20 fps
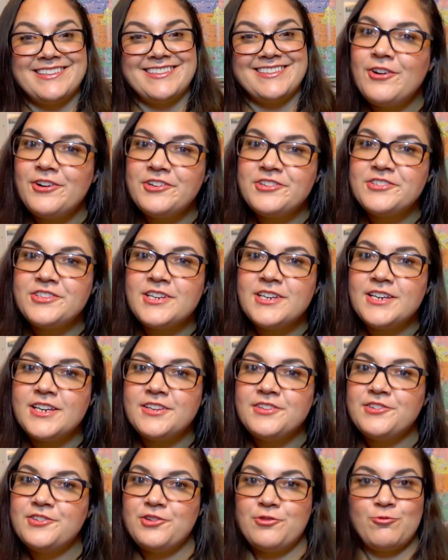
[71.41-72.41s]
First thing
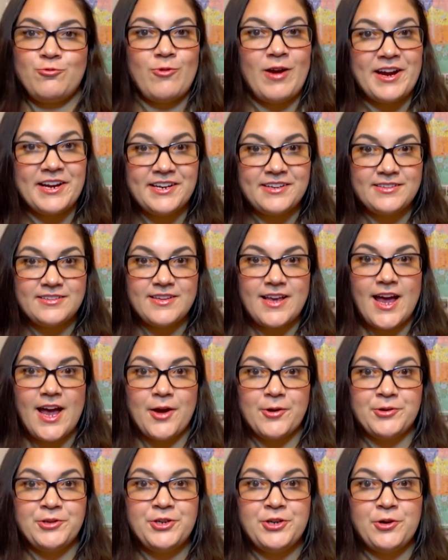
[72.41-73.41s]
is to write it
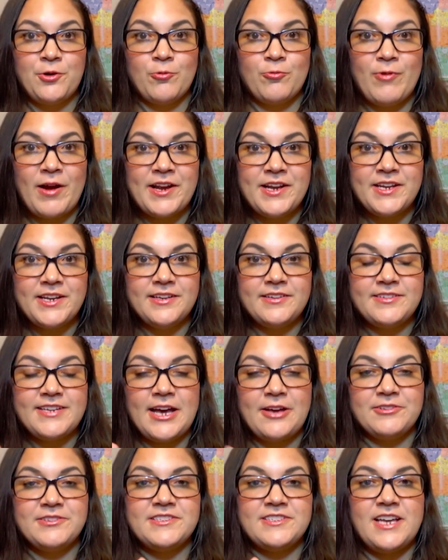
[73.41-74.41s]
down. Writing it
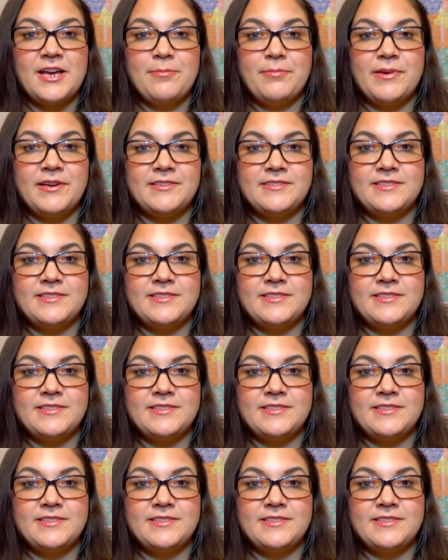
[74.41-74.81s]
down step by